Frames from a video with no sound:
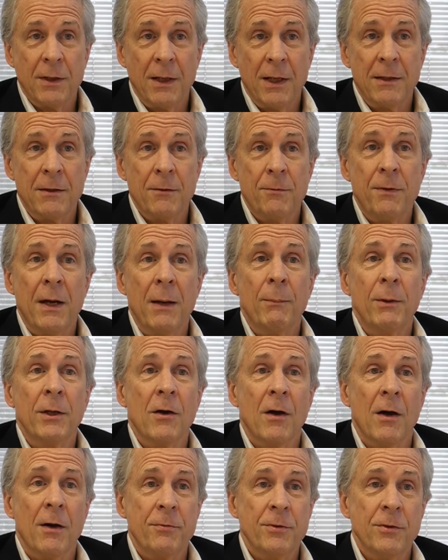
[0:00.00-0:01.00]
and the family
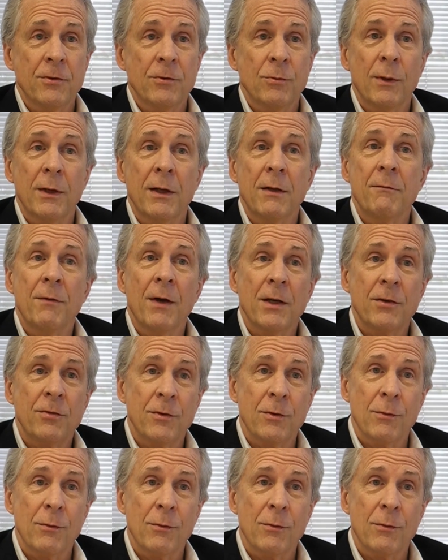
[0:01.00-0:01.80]
offices would invest